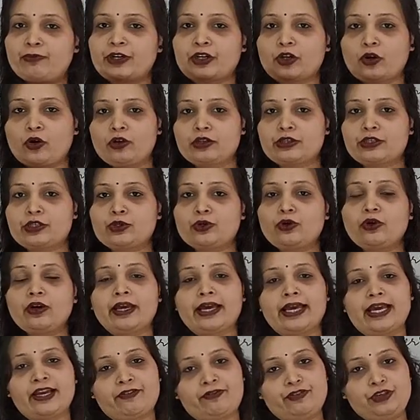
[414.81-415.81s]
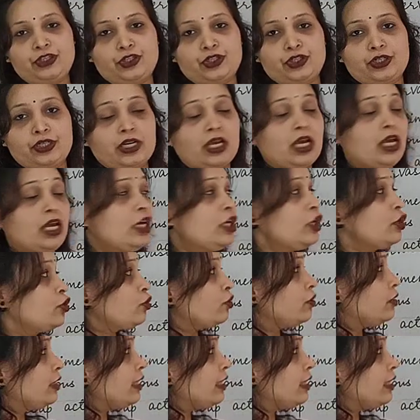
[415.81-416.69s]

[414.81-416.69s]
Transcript: but also efficient. So